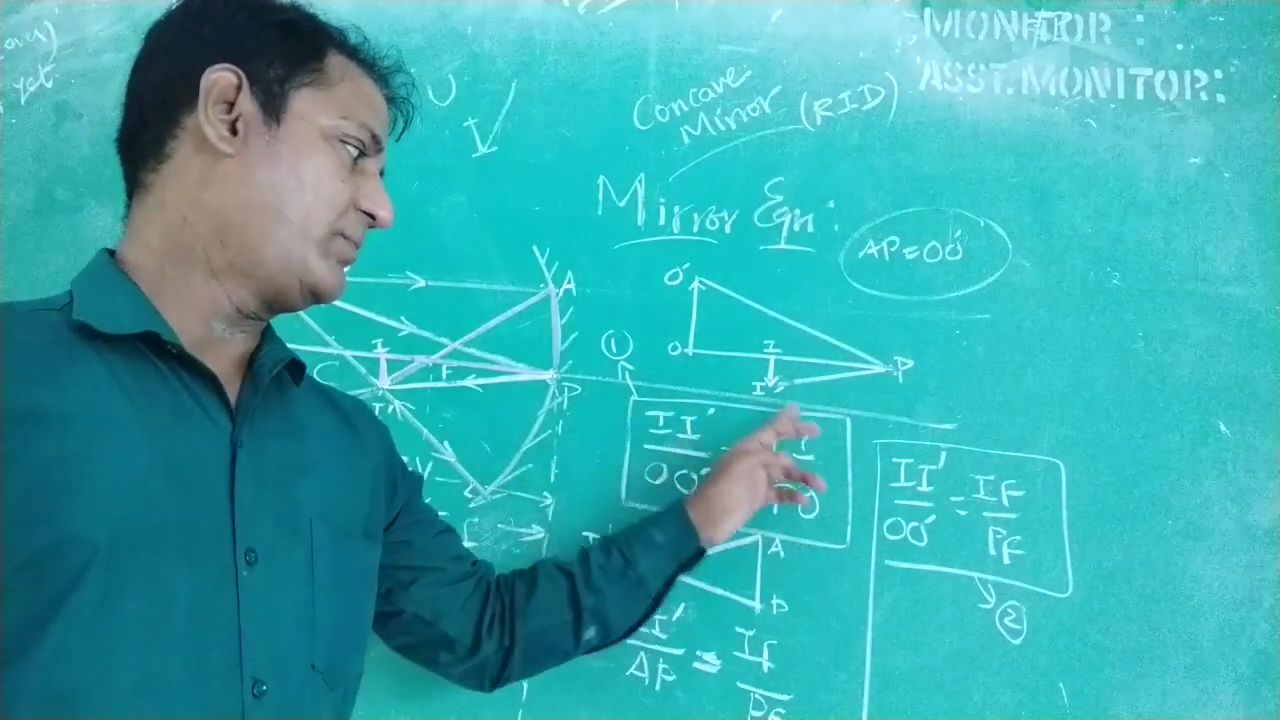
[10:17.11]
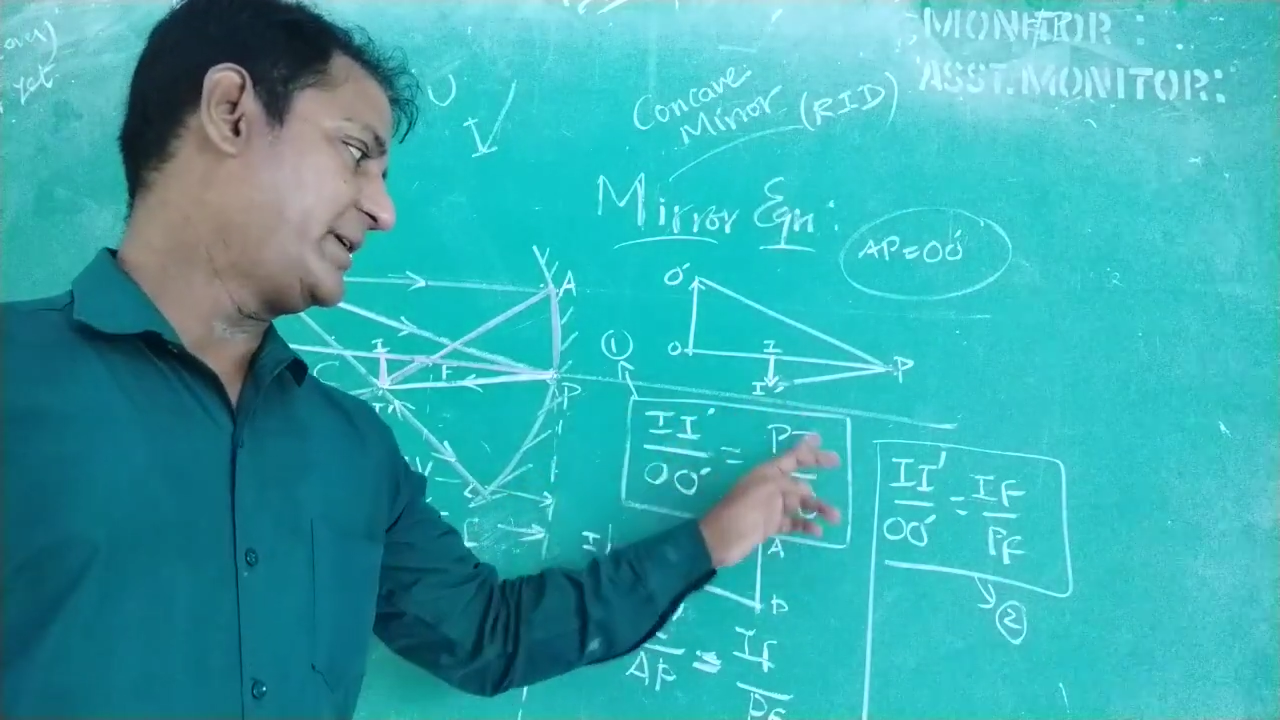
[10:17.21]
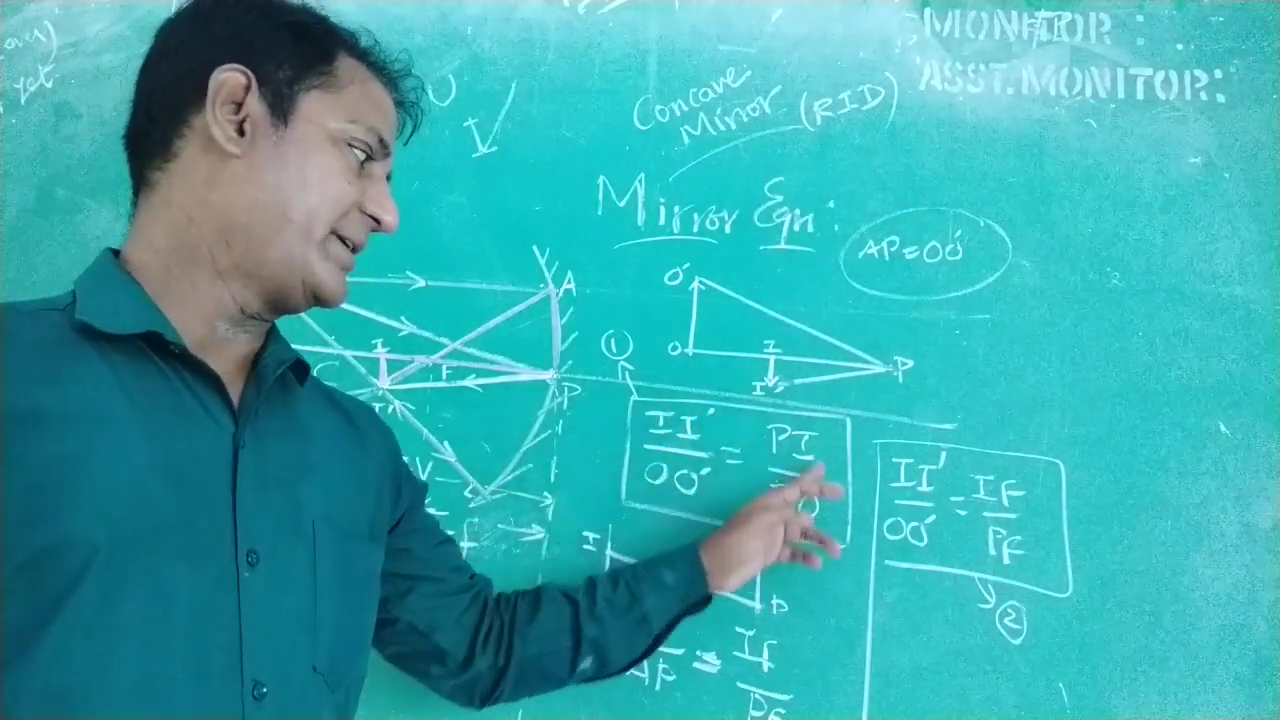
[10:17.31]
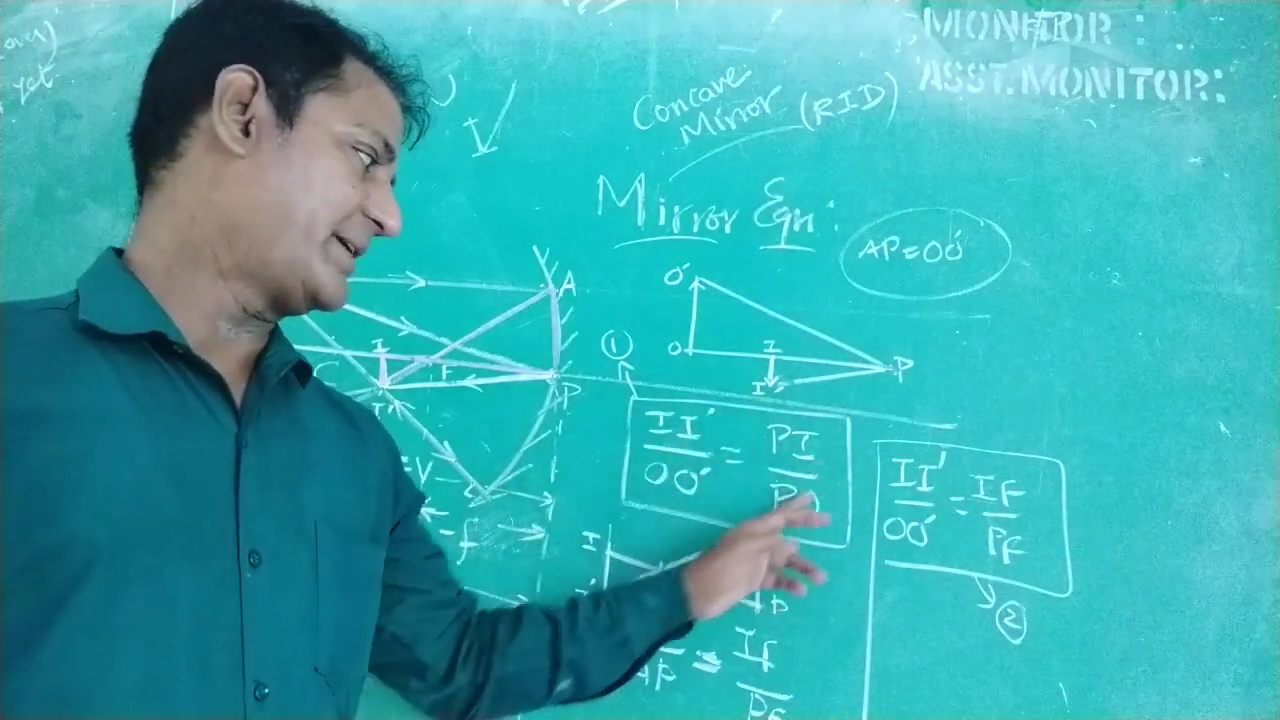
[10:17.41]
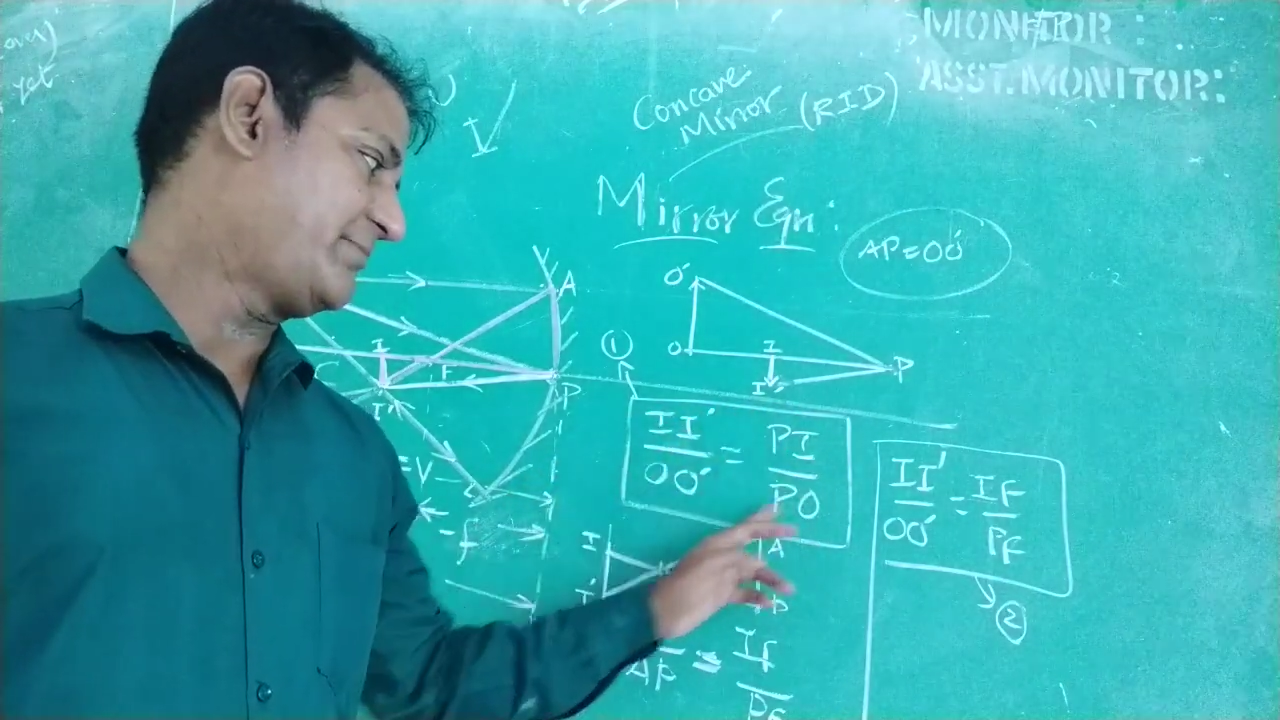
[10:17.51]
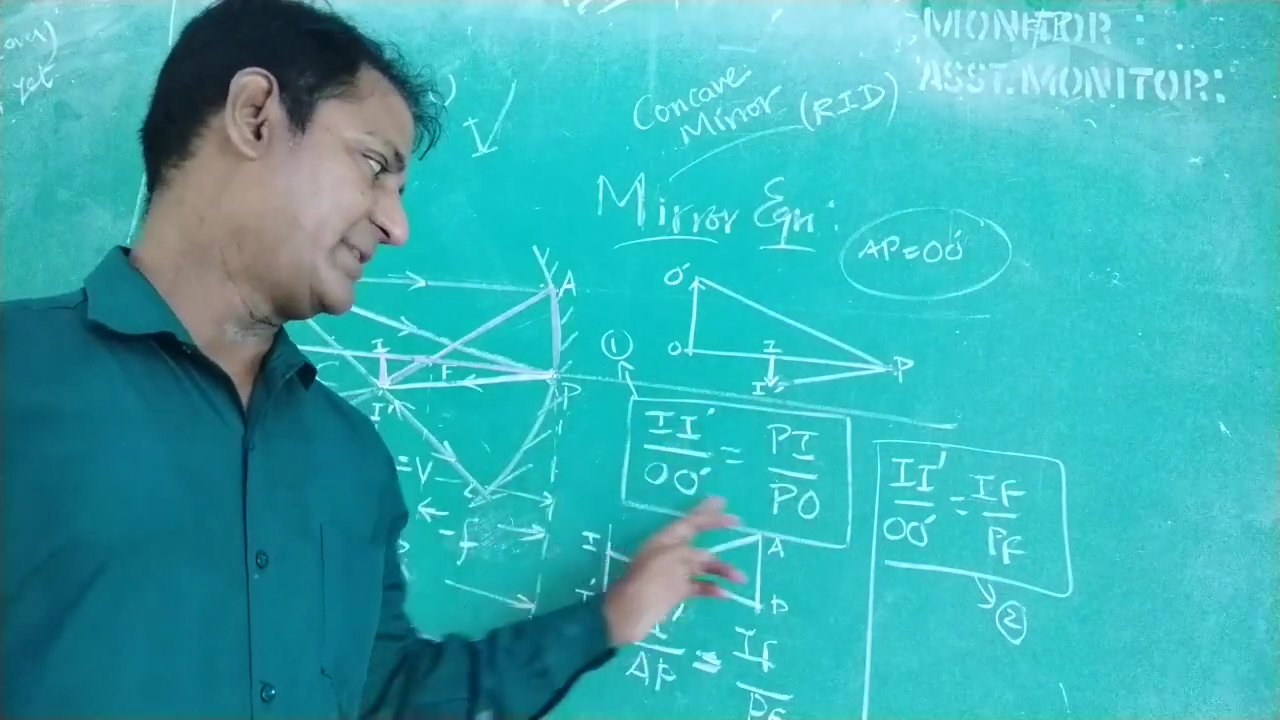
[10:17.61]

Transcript: we derive